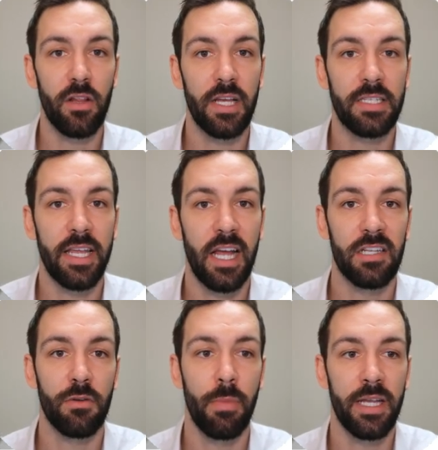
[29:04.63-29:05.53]
analysed their
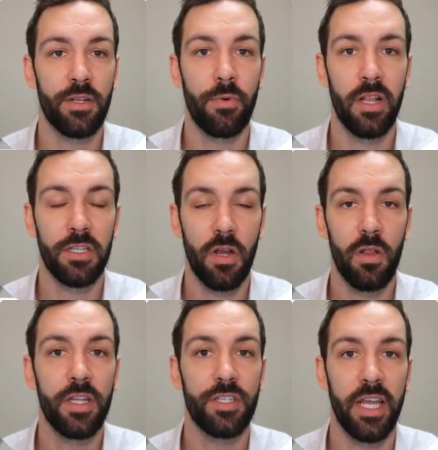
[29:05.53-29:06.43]
customer base and realised
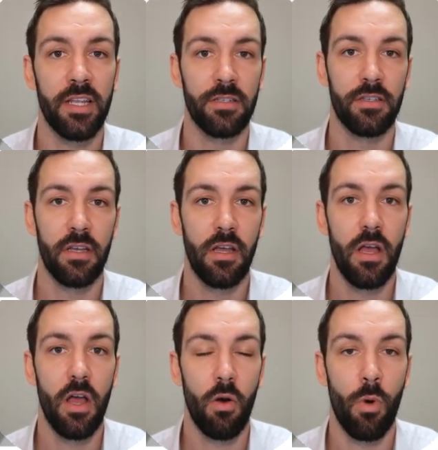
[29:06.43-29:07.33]
college kids
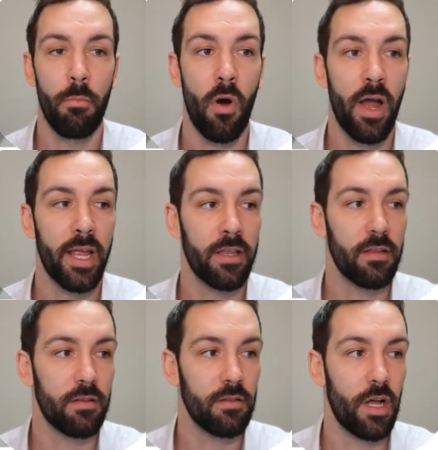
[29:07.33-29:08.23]
were
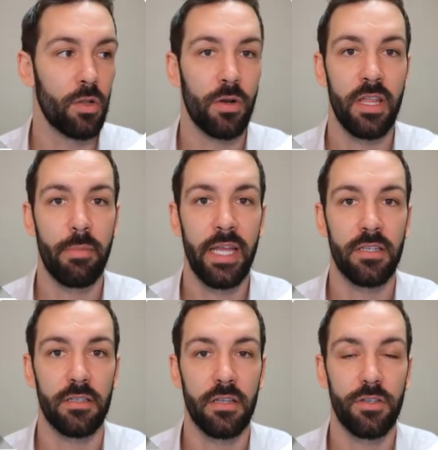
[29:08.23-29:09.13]
buying a lot of their
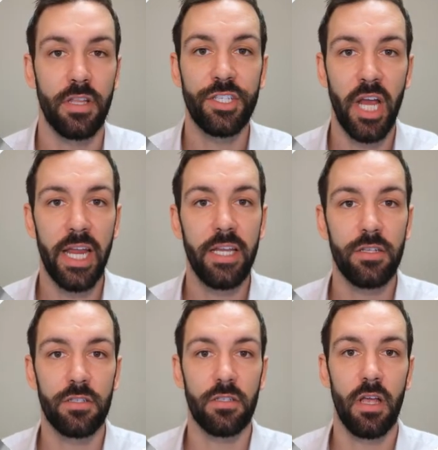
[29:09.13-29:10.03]
pizzas. So they
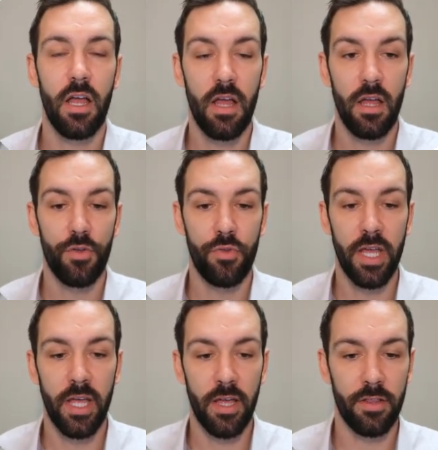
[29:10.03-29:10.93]
changed
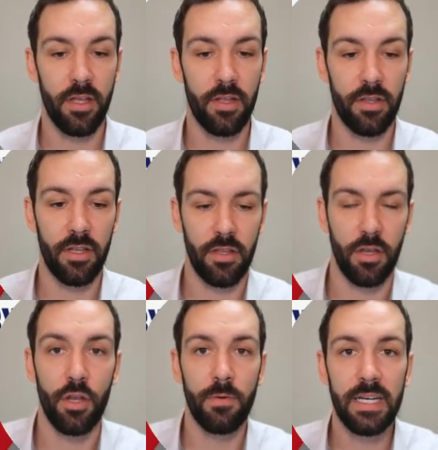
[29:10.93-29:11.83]

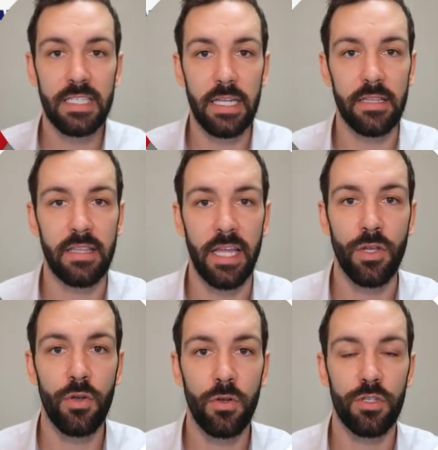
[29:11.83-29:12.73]
the heuristic that they
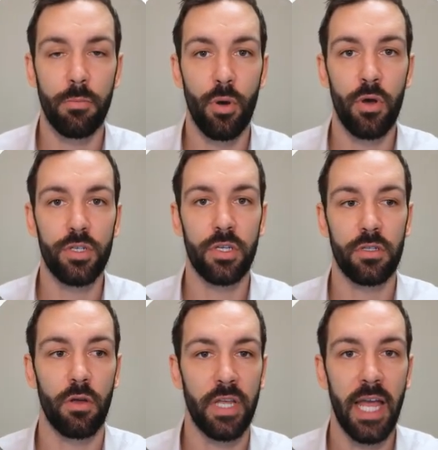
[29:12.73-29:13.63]
used to
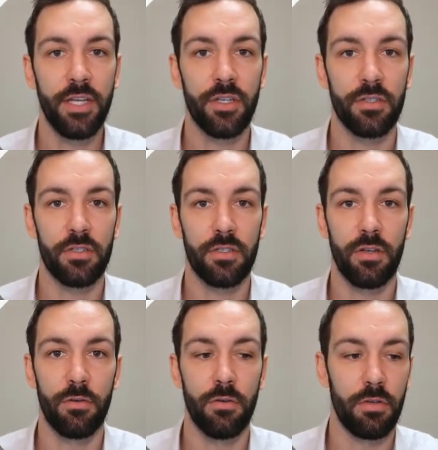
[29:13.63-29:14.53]
purchase locations
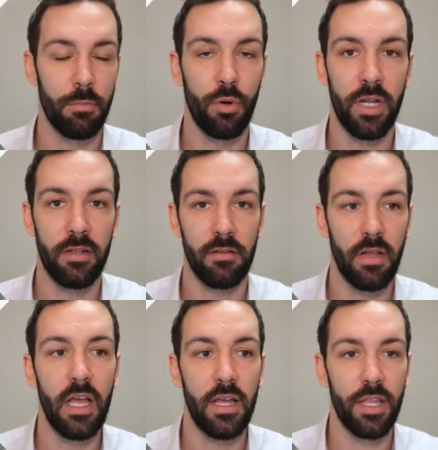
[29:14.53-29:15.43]
to put in
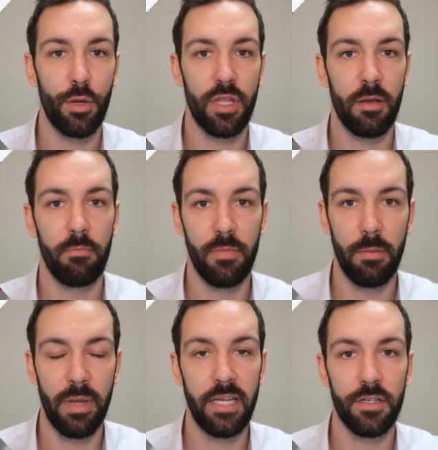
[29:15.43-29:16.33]
their
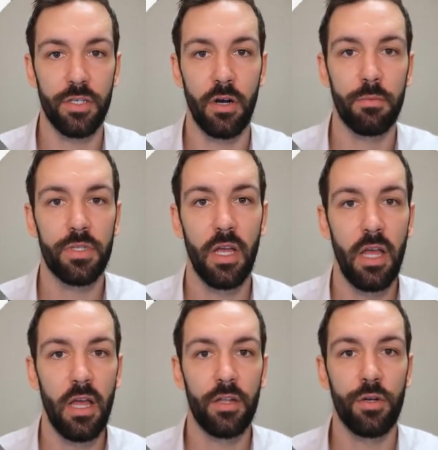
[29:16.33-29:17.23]
pizza shops
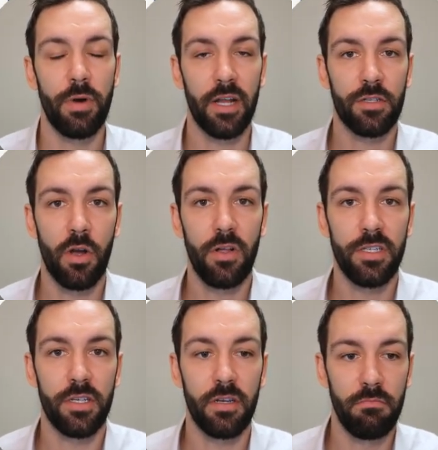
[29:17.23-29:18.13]
to around
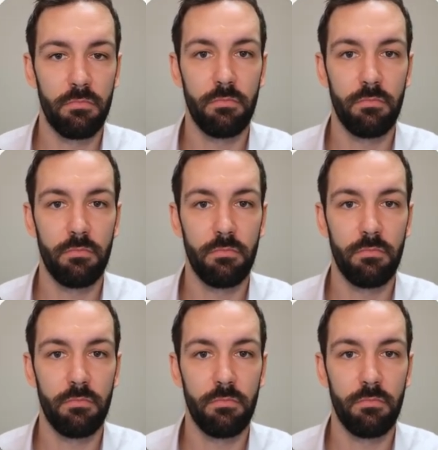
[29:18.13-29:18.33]
college